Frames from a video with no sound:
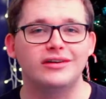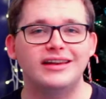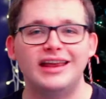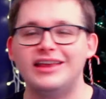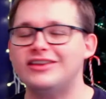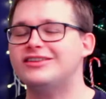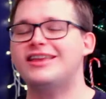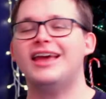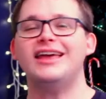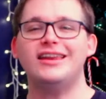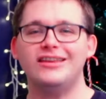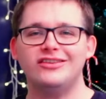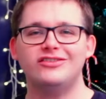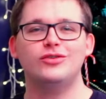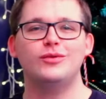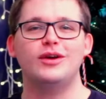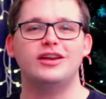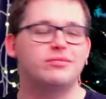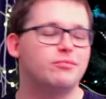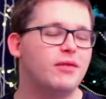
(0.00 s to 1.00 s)
let's get
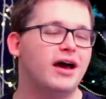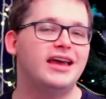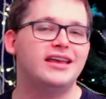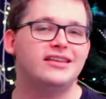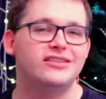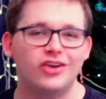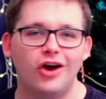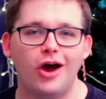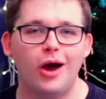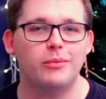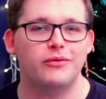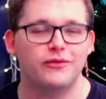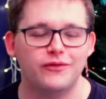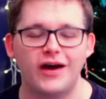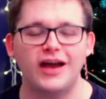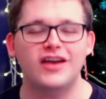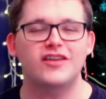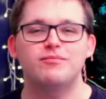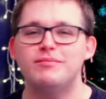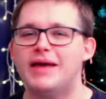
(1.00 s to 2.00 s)
into it. My top
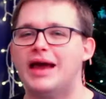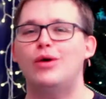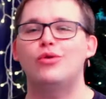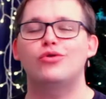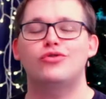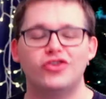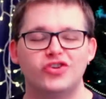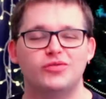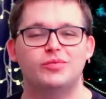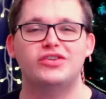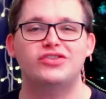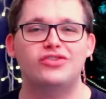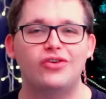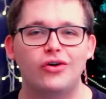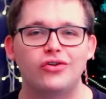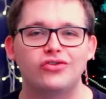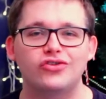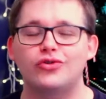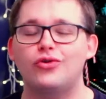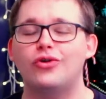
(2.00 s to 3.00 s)
5 metal Christmas
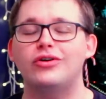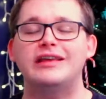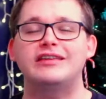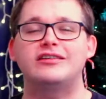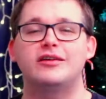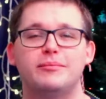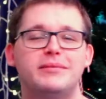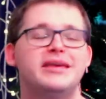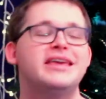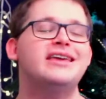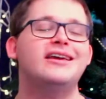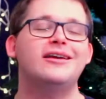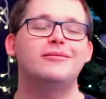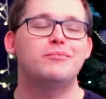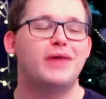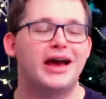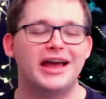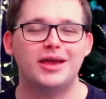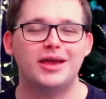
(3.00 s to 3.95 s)
songs according to me and my